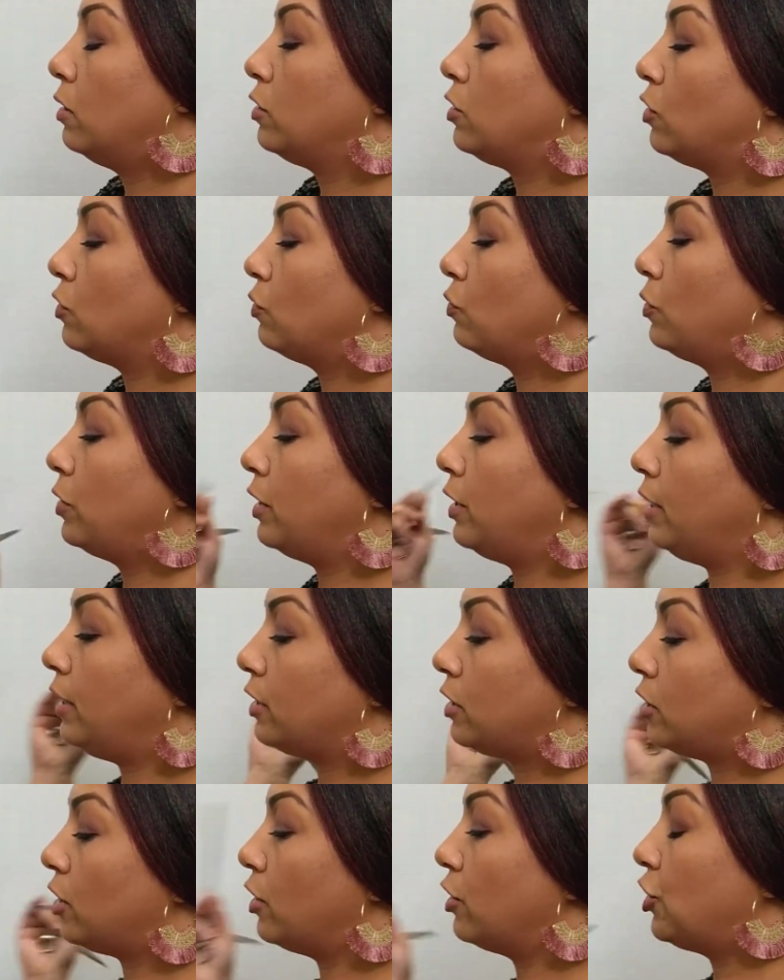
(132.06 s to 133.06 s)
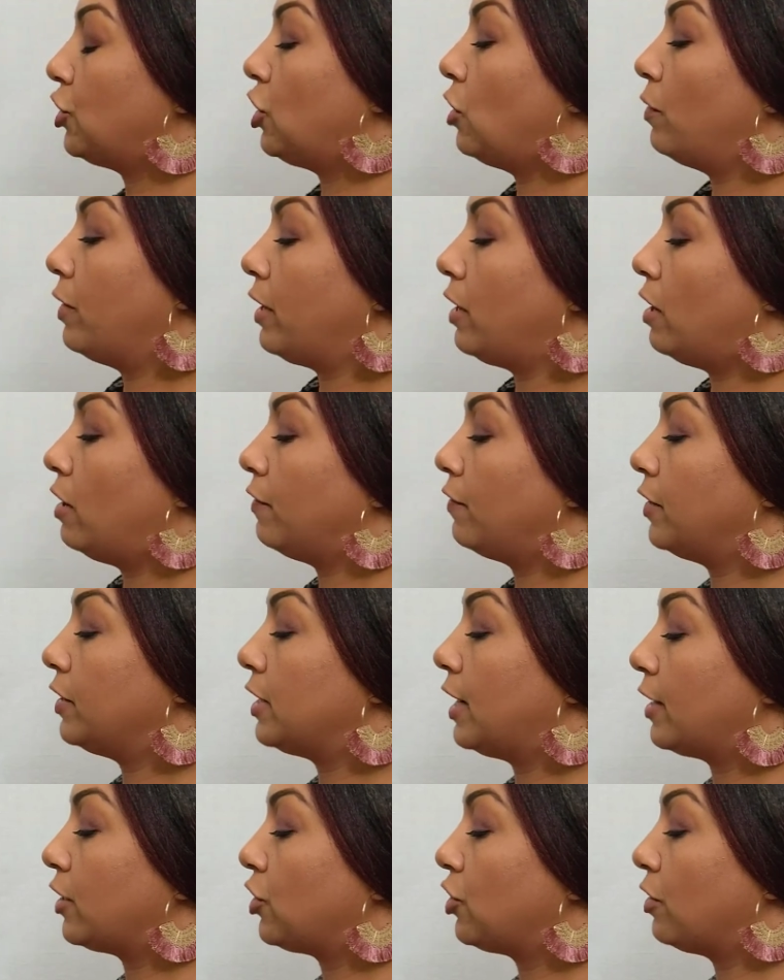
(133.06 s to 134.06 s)
to really start showing off the
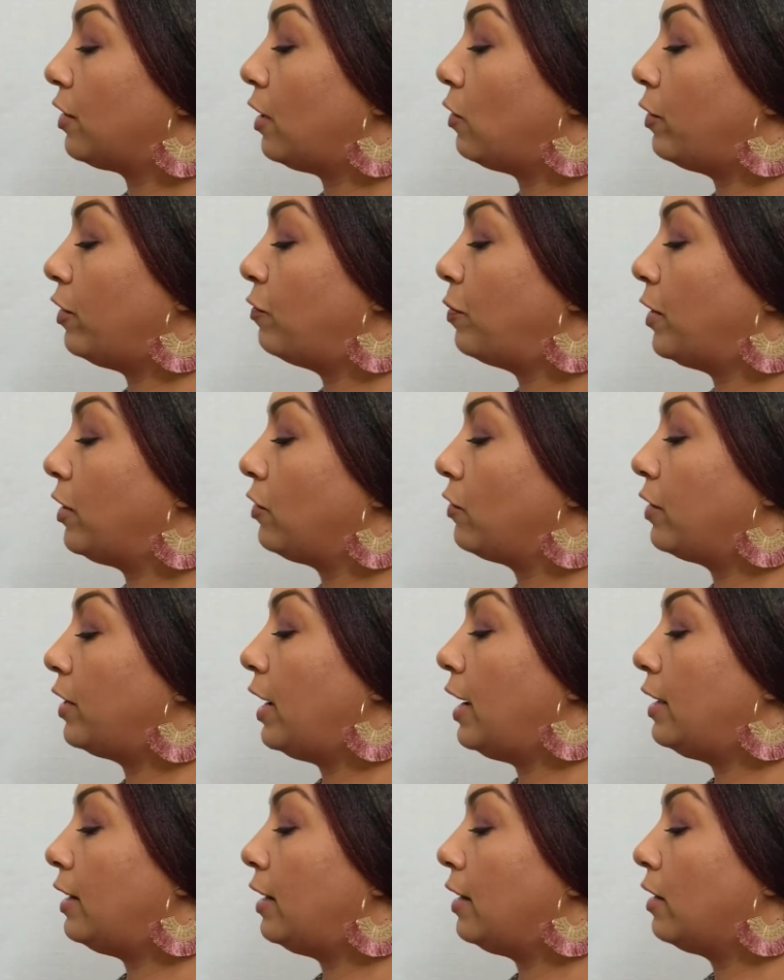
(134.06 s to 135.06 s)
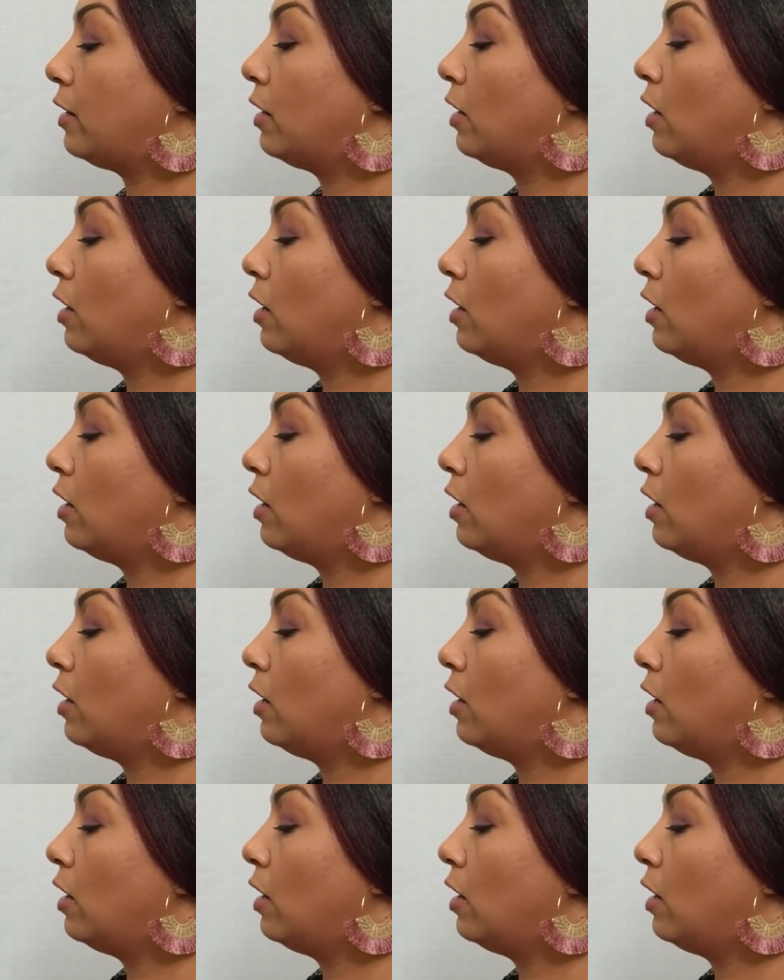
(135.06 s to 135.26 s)
texture that we've been creating.